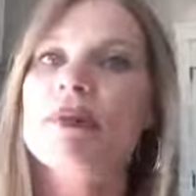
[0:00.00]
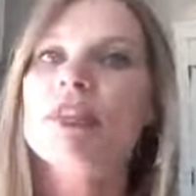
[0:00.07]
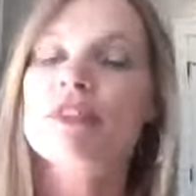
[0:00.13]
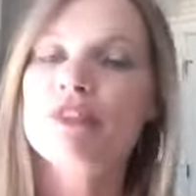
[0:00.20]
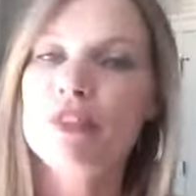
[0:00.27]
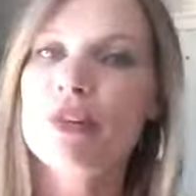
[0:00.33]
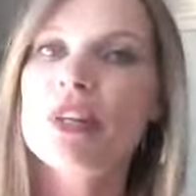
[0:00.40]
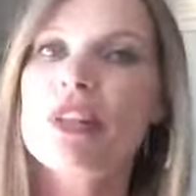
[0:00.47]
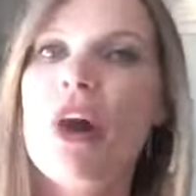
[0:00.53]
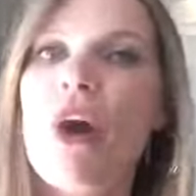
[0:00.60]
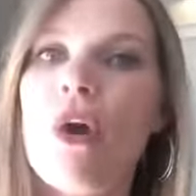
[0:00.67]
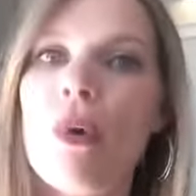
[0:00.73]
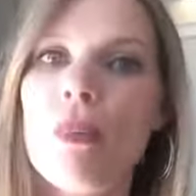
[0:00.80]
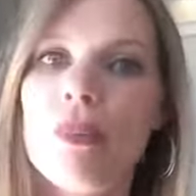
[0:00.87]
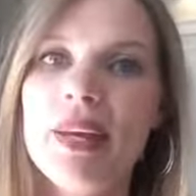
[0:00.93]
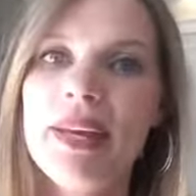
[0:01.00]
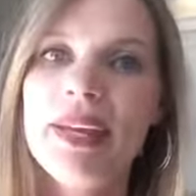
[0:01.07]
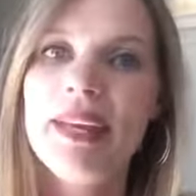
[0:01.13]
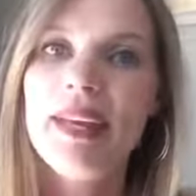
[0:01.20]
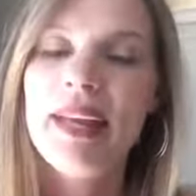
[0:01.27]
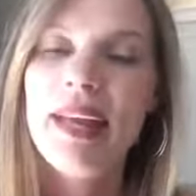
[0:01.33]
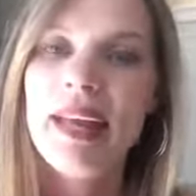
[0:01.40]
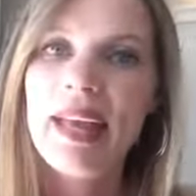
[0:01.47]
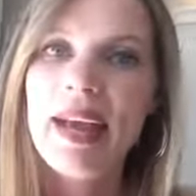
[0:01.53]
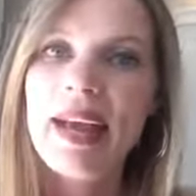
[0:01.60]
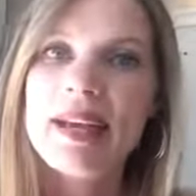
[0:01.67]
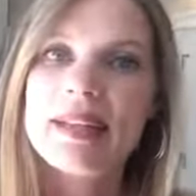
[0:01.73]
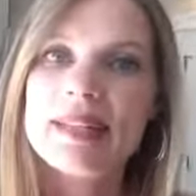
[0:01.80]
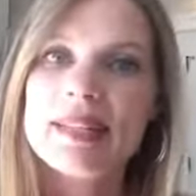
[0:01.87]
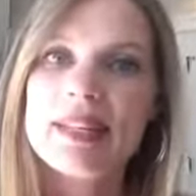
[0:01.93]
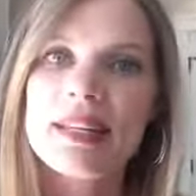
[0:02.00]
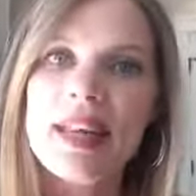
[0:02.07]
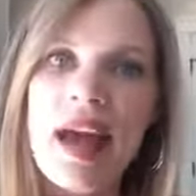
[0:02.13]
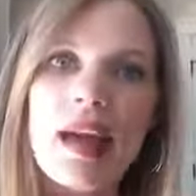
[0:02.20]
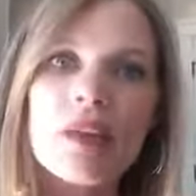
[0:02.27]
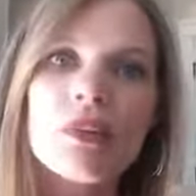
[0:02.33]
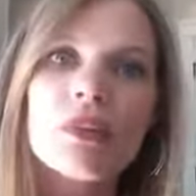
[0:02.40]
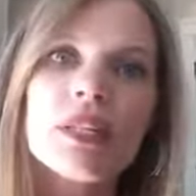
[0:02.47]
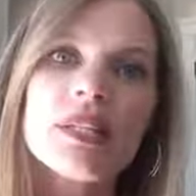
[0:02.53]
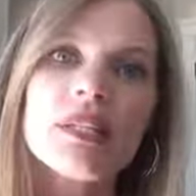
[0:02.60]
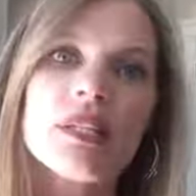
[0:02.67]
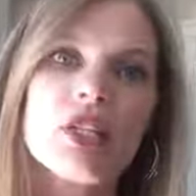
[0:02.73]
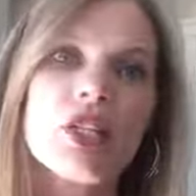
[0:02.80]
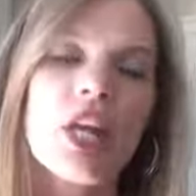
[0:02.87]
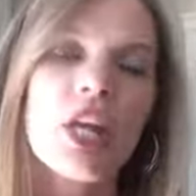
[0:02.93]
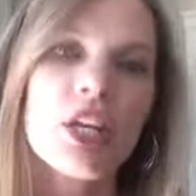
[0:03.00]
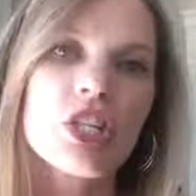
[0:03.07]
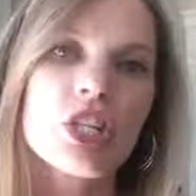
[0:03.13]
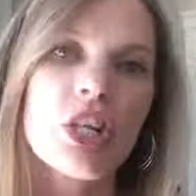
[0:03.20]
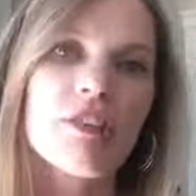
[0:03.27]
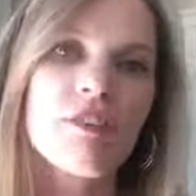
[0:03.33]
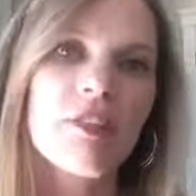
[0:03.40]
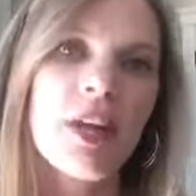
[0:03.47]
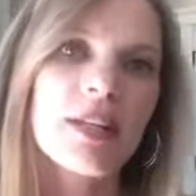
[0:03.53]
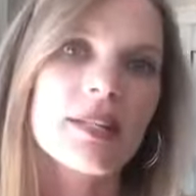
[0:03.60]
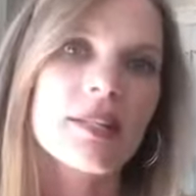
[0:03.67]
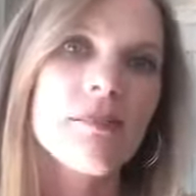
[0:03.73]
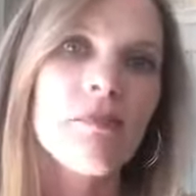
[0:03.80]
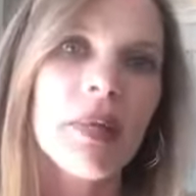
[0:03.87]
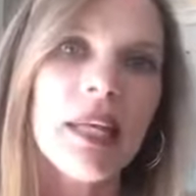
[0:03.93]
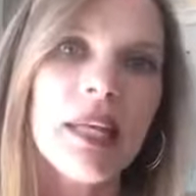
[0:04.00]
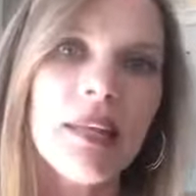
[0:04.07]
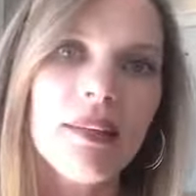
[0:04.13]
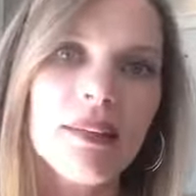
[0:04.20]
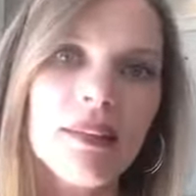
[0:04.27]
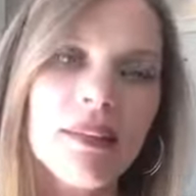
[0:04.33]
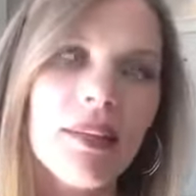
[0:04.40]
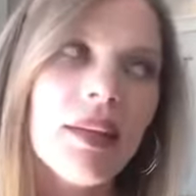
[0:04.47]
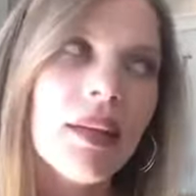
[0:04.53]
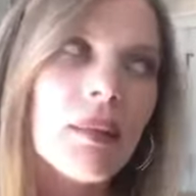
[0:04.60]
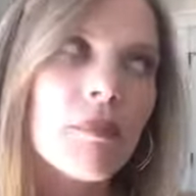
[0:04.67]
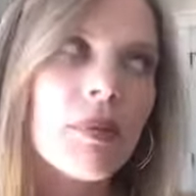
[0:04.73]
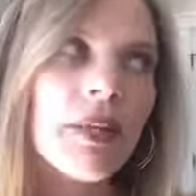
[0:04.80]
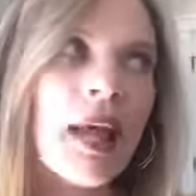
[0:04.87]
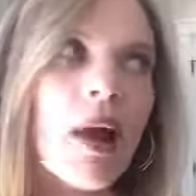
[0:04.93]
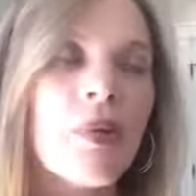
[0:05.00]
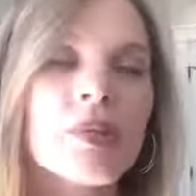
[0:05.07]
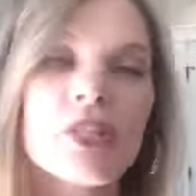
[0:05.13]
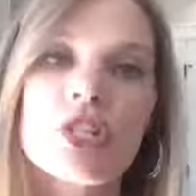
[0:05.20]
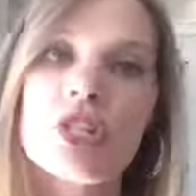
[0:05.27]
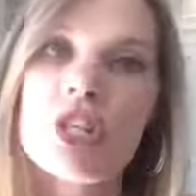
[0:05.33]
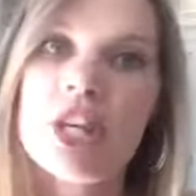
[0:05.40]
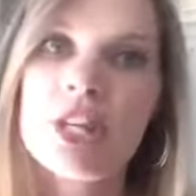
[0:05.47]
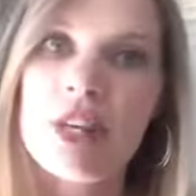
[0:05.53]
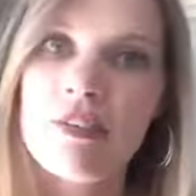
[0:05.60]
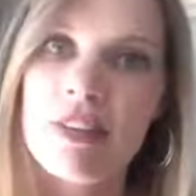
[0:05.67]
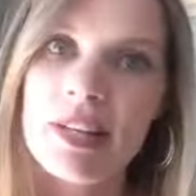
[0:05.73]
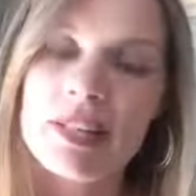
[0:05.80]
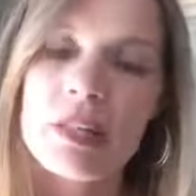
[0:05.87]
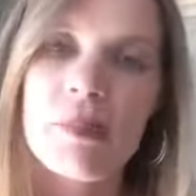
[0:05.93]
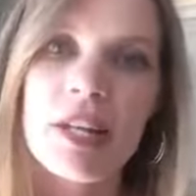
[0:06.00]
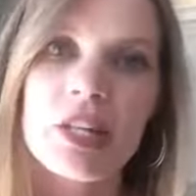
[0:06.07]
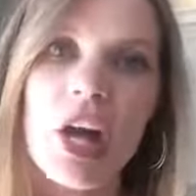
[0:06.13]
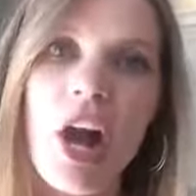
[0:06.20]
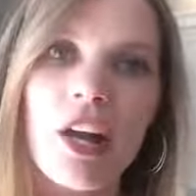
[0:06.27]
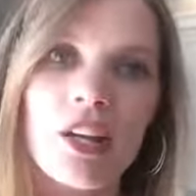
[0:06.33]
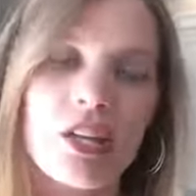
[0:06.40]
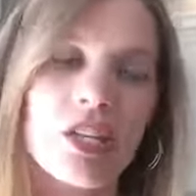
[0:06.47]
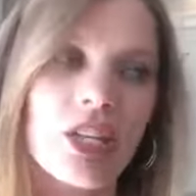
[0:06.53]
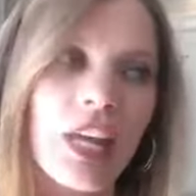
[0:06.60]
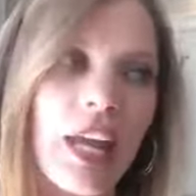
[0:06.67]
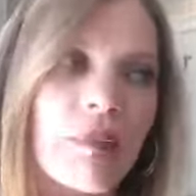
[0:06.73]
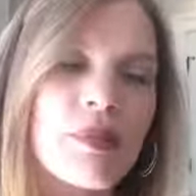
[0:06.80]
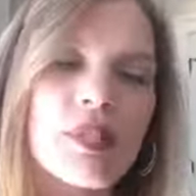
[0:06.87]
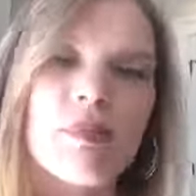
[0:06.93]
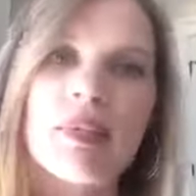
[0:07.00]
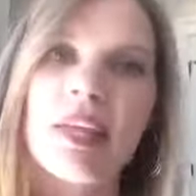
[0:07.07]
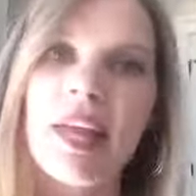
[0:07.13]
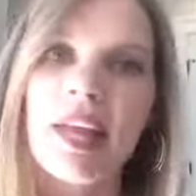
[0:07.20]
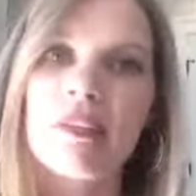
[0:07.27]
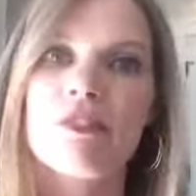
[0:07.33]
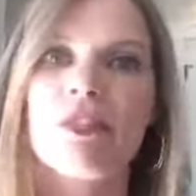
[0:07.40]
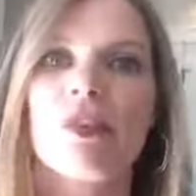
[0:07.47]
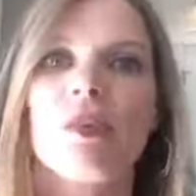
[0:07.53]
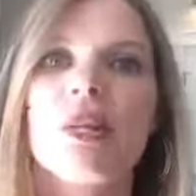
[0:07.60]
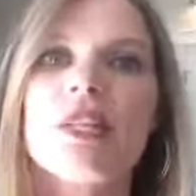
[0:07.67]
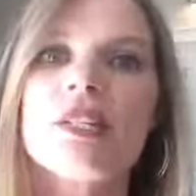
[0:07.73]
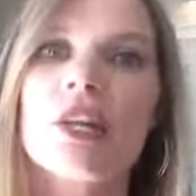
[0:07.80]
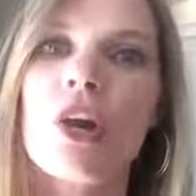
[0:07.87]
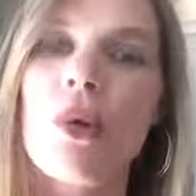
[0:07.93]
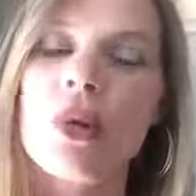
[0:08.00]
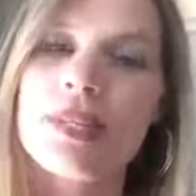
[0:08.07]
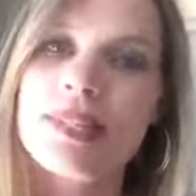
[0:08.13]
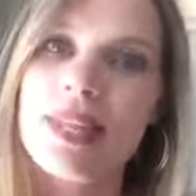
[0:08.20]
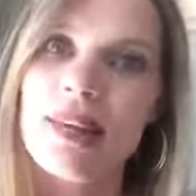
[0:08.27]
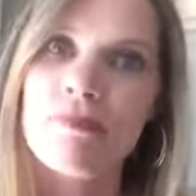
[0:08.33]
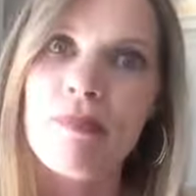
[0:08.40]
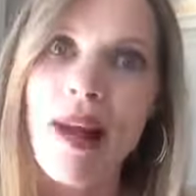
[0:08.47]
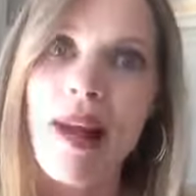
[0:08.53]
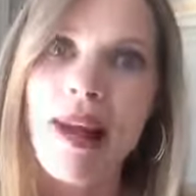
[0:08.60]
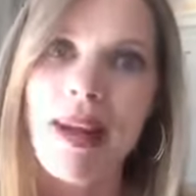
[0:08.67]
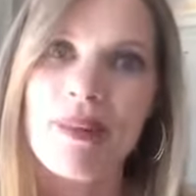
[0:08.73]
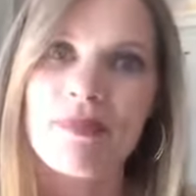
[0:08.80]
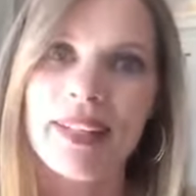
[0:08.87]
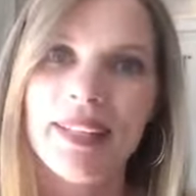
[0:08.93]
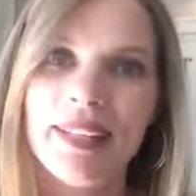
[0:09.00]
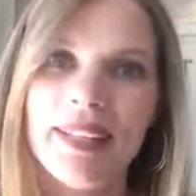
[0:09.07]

put the food in the home. And not only did the change affect me, but now it's affected my daughter. She came to me a handful of weeks ago and said, Mom,